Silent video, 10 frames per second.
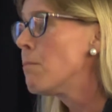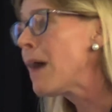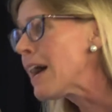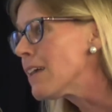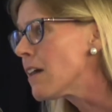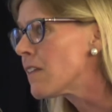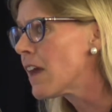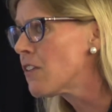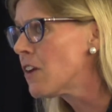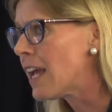But on the
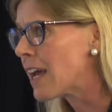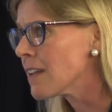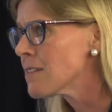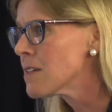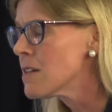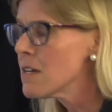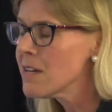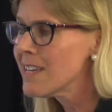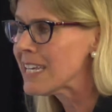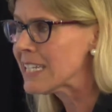other hand,
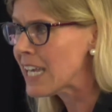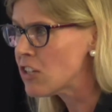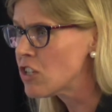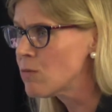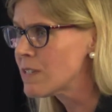engaging